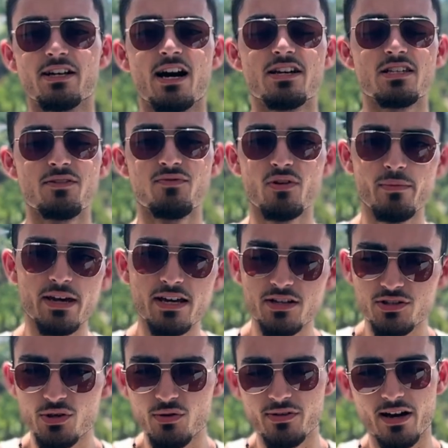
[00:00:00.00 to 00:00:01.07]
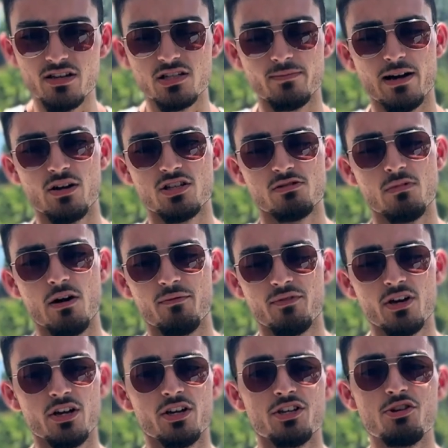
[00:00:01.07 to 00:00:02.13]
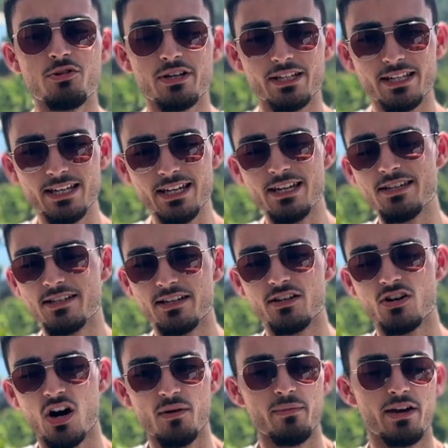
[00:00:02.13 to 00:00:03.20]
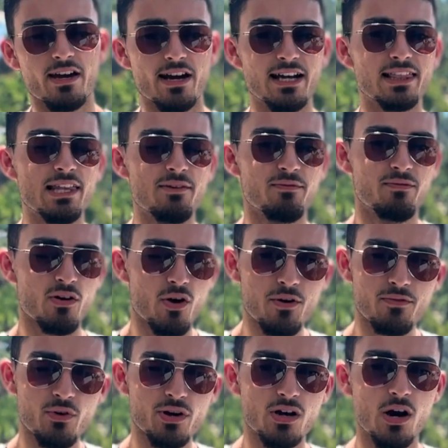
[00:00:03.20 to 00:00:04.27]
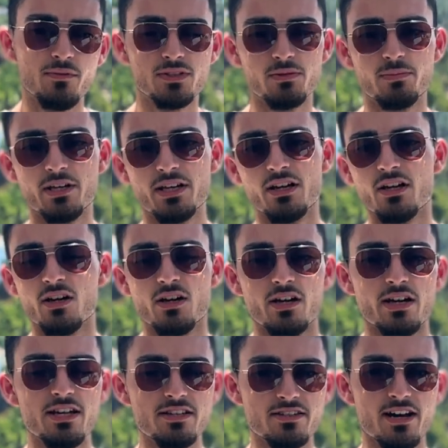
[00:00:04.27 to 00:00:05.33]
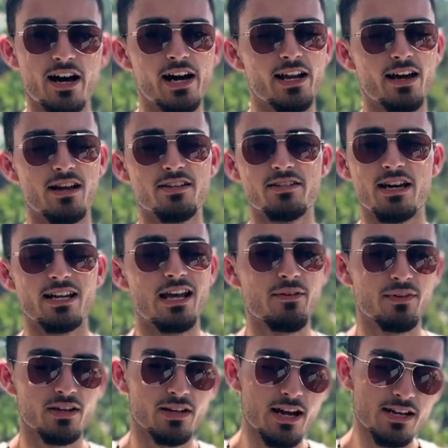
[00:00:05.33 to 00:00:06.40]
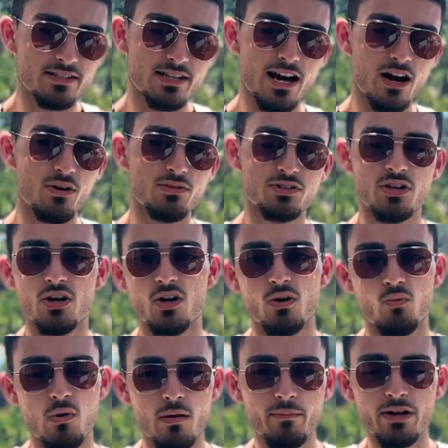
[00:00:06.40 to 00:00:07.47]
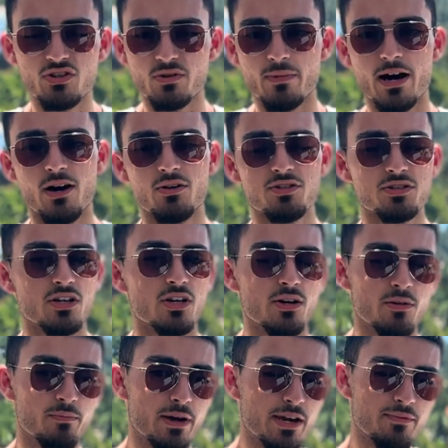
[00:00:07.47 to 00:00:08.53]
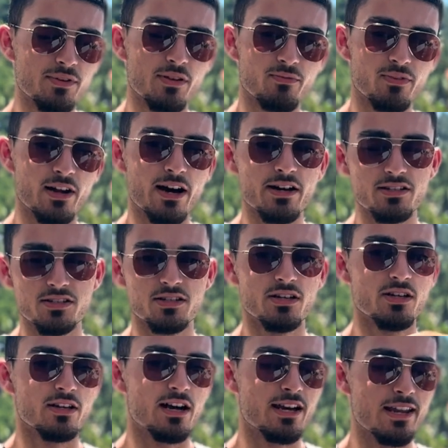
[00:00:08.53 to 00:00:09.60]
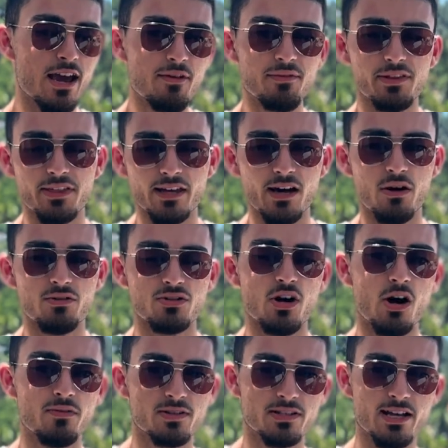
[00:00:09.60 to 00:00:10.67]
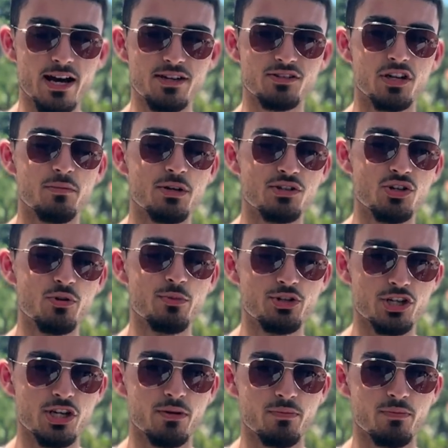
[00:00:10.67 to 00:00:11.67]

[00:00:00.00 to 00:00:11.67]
guys, if you're making £2,000 a month, you can easily come here and live very comfortably in Thailand and have a nice house, one-bedroom house, pay for the flights, and everything else after that is going to be super cheap.